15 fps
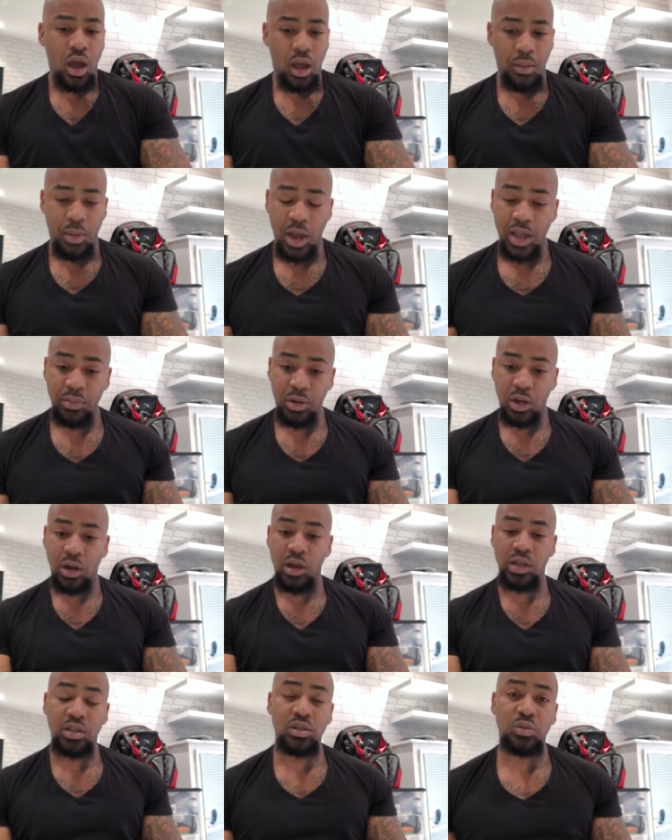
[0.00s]
Um, I had my
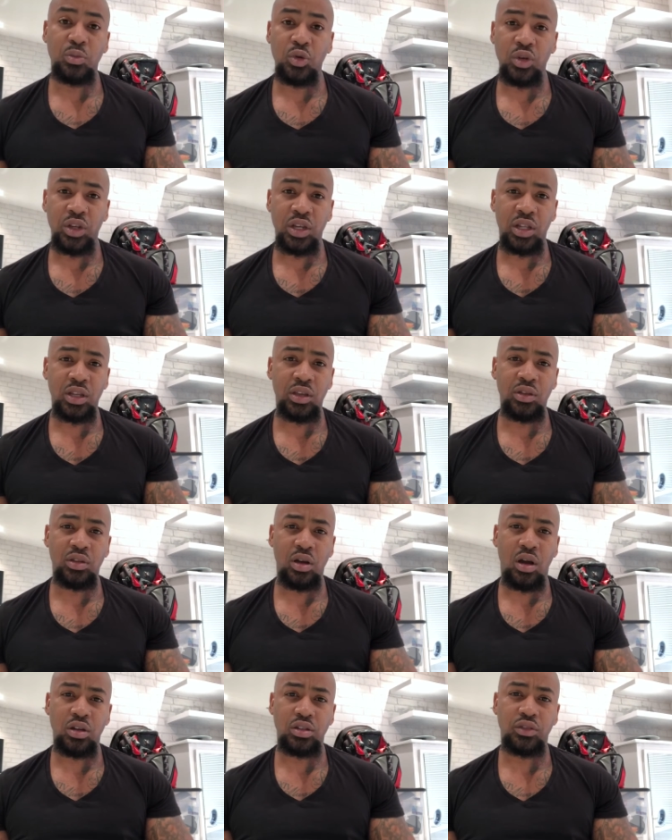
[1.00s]
client this morning and he
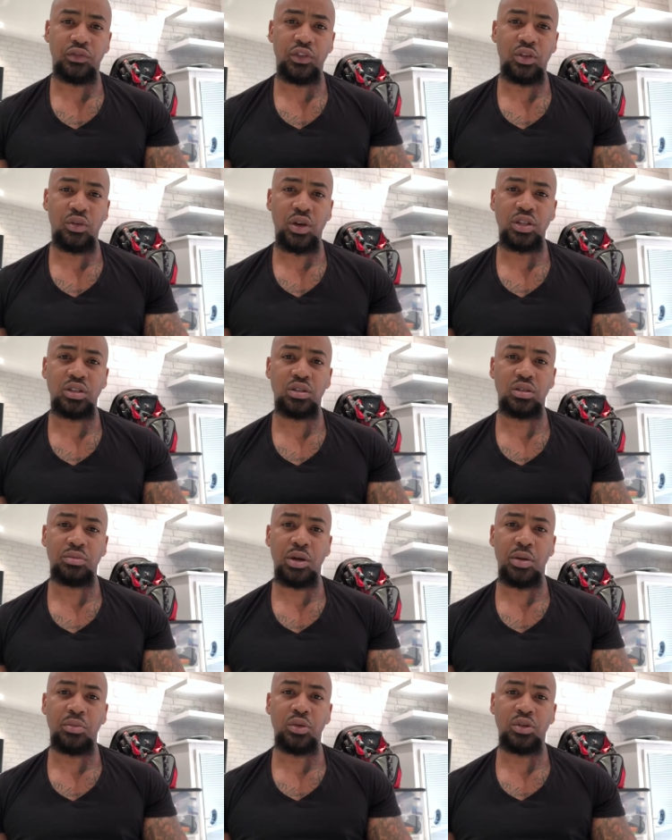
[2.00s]
asked a few questions
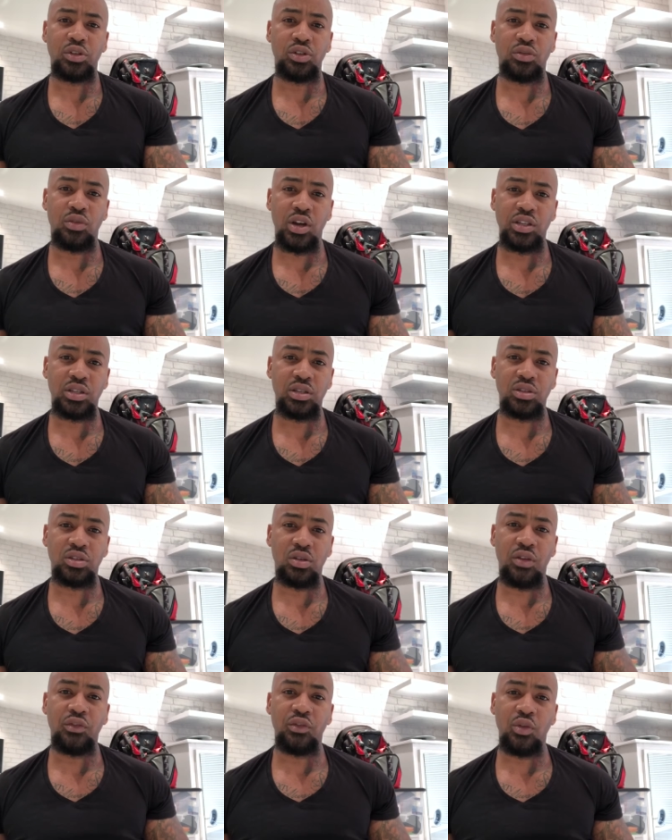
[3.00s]
about moisturising,
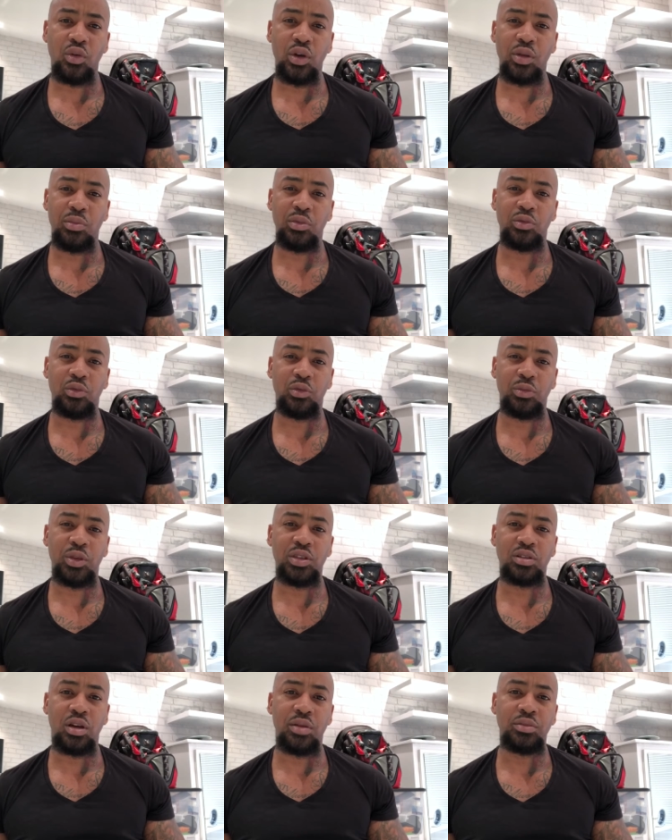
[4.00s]
so I thought it would
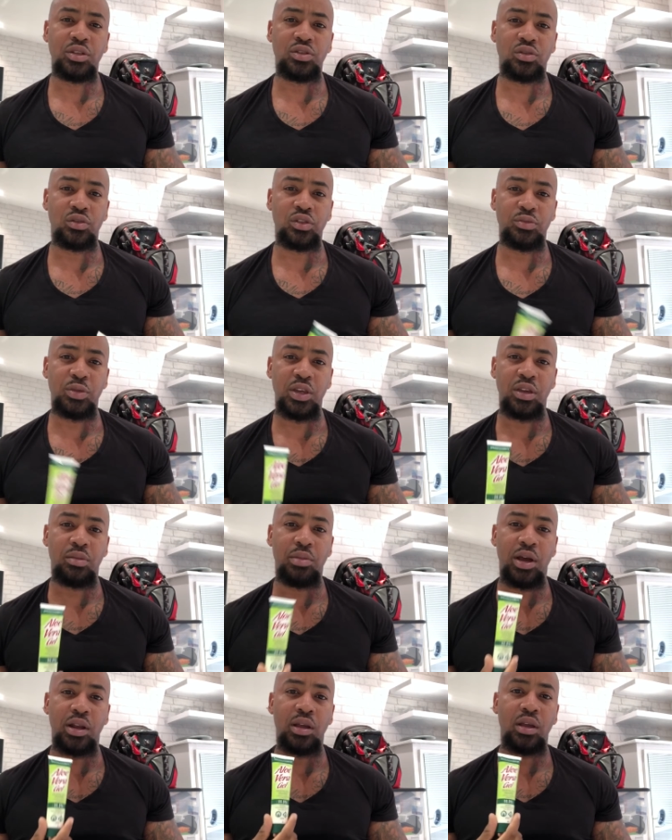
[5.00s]
be time to sort of speak
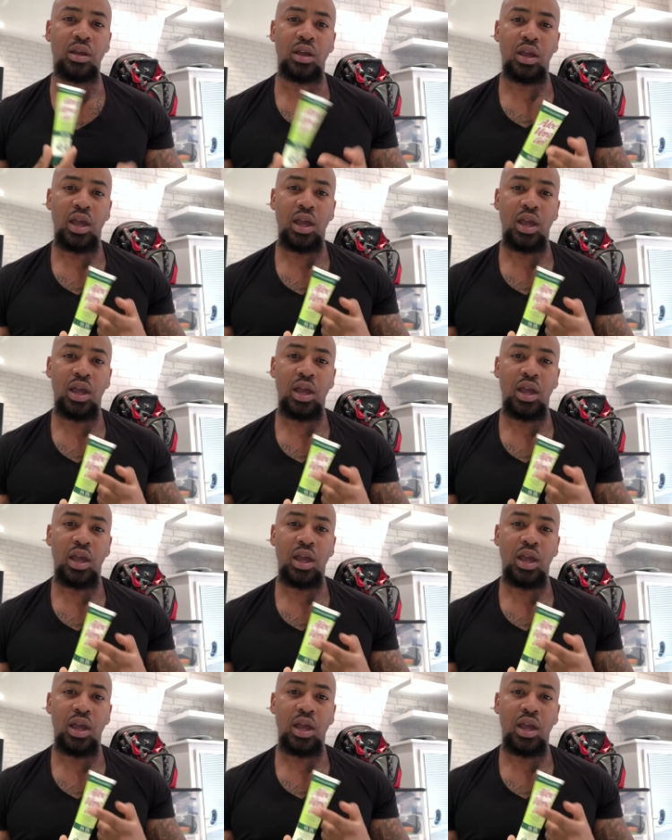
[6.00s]
about it.